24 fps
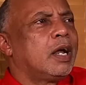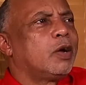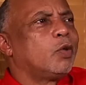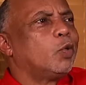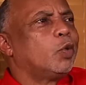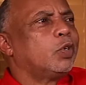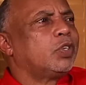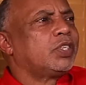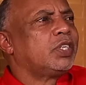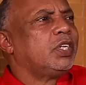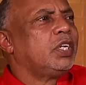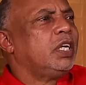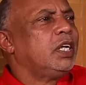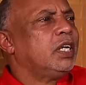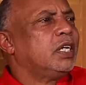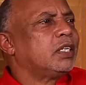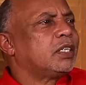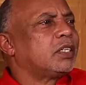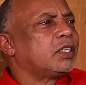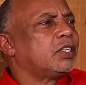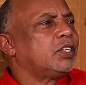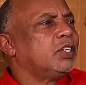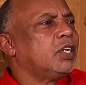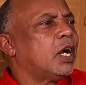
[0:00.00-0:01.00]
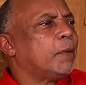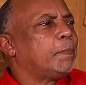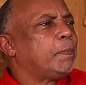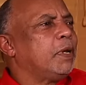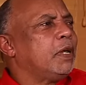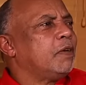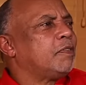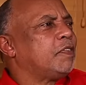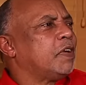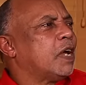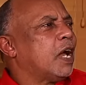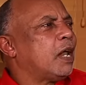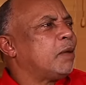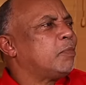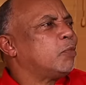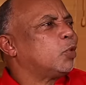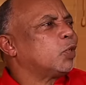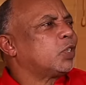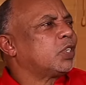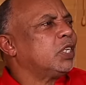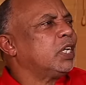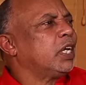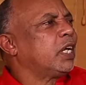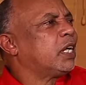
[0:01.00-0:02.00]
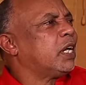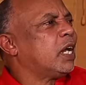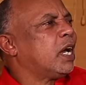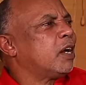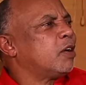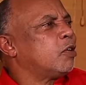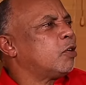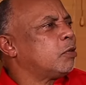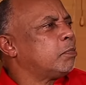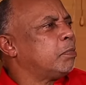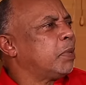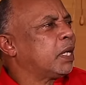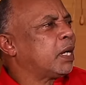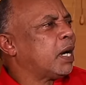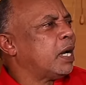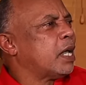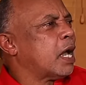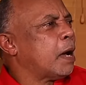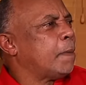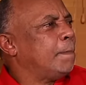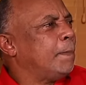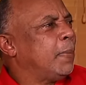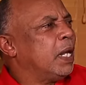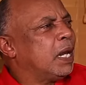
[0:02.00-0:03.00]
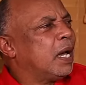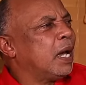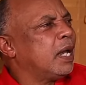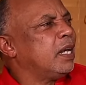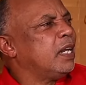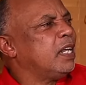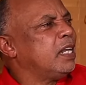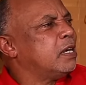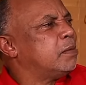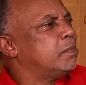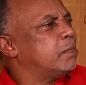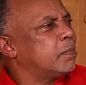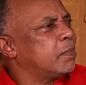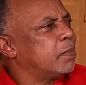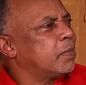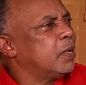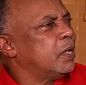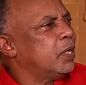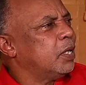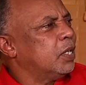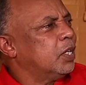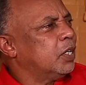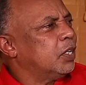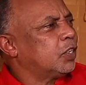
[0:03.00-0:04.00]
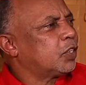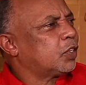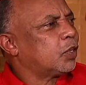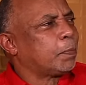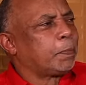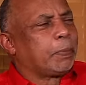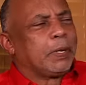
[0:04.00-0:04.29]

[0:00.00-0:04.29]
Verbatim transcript: those days, you play for almost little or nothing because you build a name. So